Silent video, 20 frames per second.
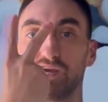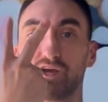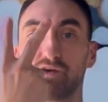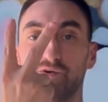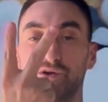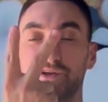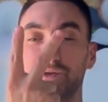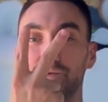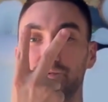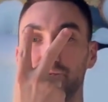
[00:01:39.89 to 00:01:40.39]

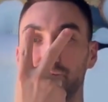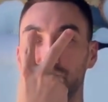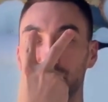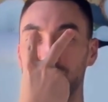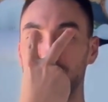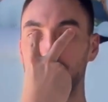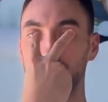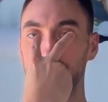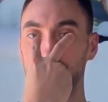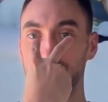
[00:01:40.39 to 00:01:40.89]
Cranial nerve
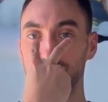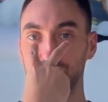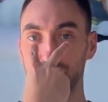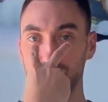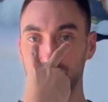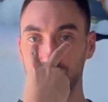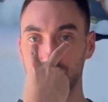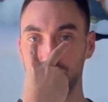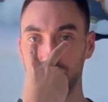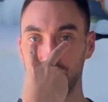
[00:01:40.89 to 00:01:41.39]
number
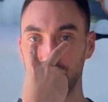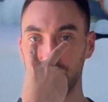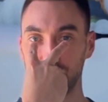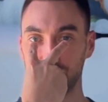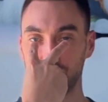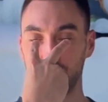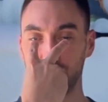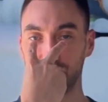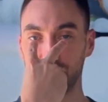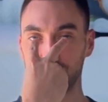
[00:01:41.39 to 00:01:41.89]
2
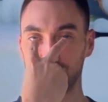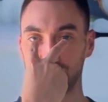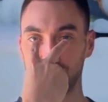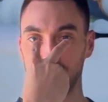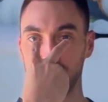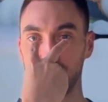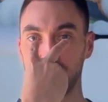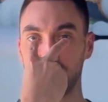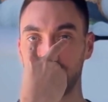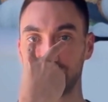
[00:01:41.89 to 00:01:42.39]
is what you
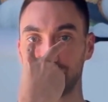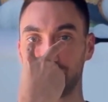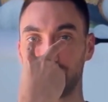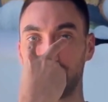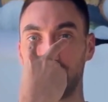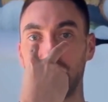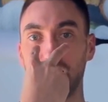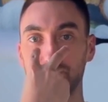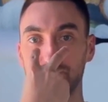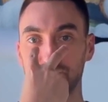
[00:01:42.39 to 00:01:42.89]
see. It's your
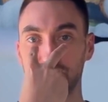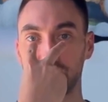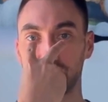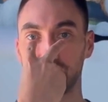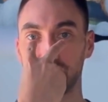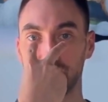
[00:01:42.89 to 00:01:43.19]
optic